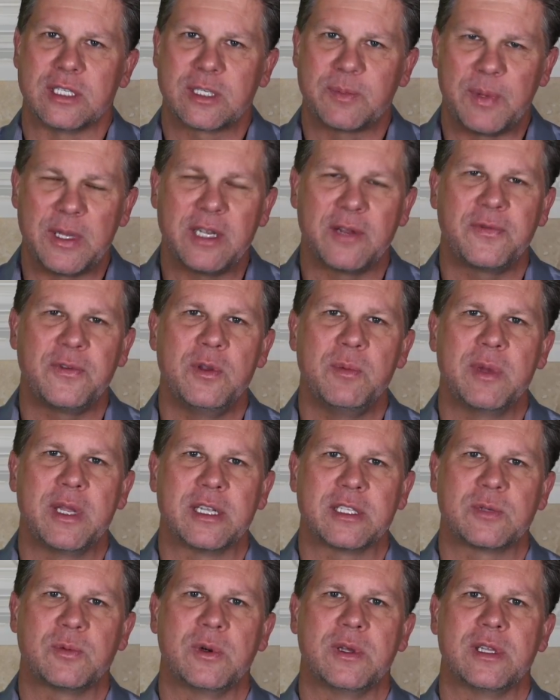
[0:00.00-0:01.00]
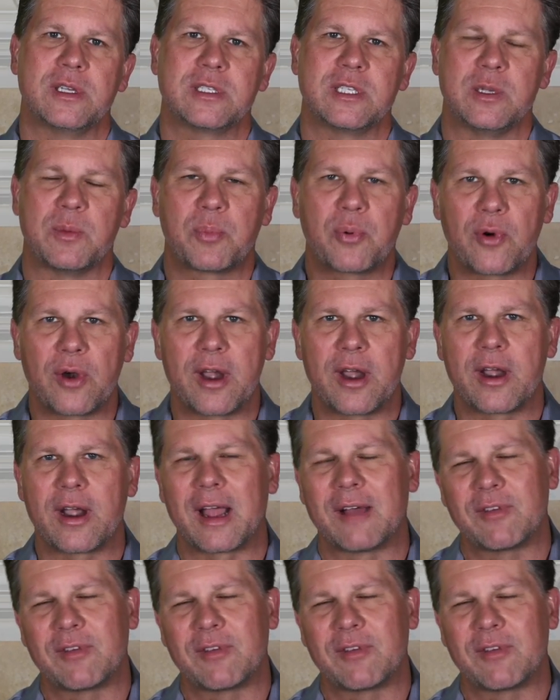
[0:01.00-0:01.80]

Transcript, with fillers: spend a few minutes with us in prayer.